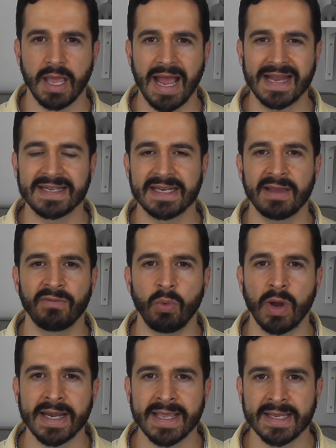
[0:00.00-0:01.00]
I did have
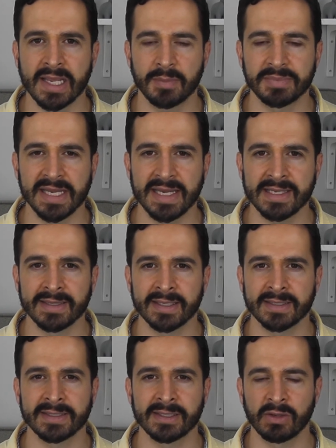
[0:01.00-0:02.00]
one hiccup taking
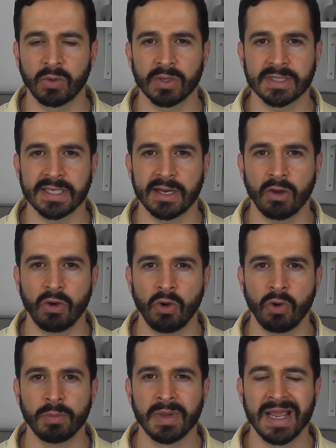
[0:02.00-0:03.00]
the course at
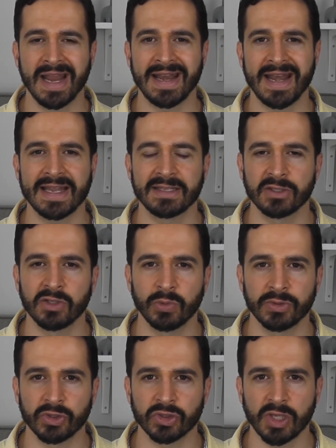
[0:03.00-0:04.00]
home, and it had to do
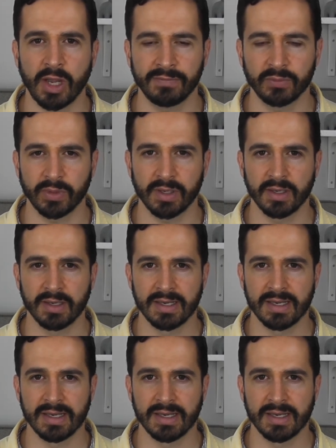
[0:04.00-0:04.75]
with their software.